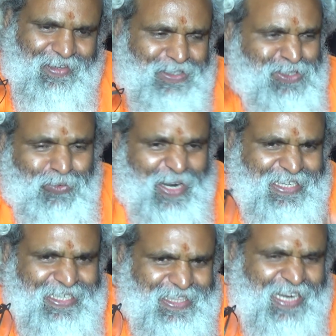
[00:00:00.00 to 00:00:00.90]
So
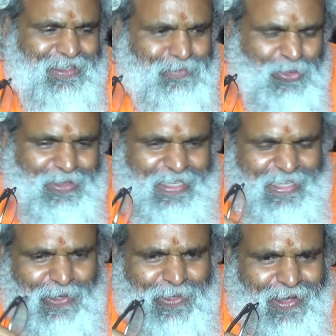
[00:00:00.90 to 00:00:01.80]
what is that vritti
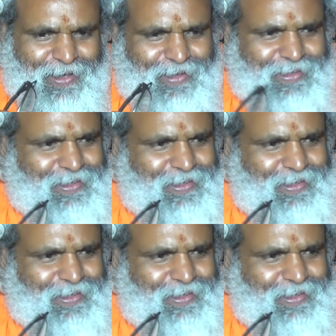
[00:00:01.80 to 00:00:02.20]
nirodhaha?